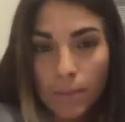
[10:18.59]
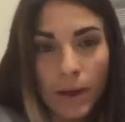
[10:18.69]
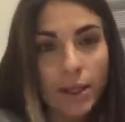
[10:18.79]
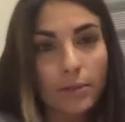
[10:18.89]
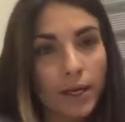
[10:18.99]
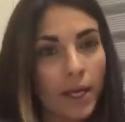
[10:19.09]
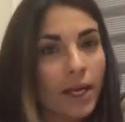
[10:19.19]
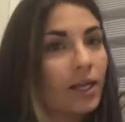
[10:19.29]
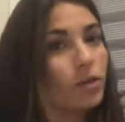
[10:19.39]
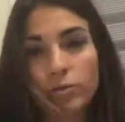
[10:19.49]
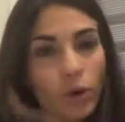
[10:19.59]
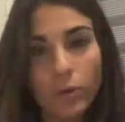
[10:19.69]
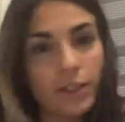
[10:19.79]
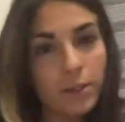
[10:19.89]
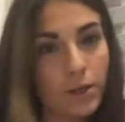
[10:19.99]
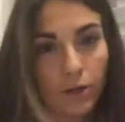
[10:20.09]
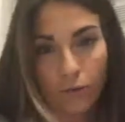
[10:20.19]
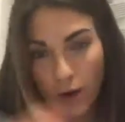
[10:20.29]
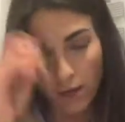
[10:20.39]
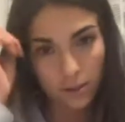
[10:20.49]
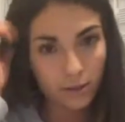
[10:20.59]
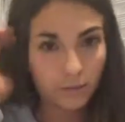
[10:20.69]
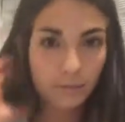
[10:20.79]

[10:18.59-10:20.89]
but at the beginning, you don't need to be their friend.